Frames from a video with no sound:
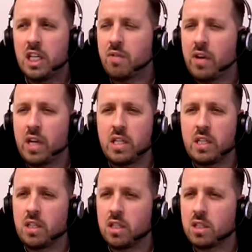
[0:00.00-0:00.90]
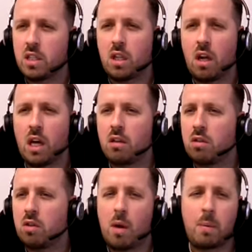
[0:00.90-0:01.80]
It's very easy just to like
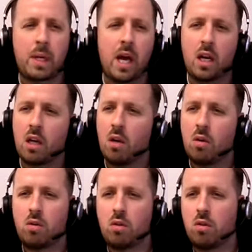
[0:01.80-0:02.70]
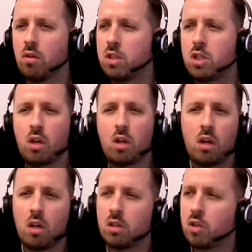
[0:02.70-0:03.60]
grab a can of Coke or
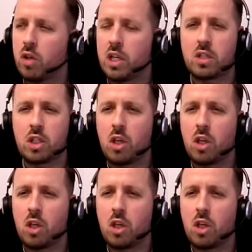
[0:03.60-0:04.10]
chocolate or crisps.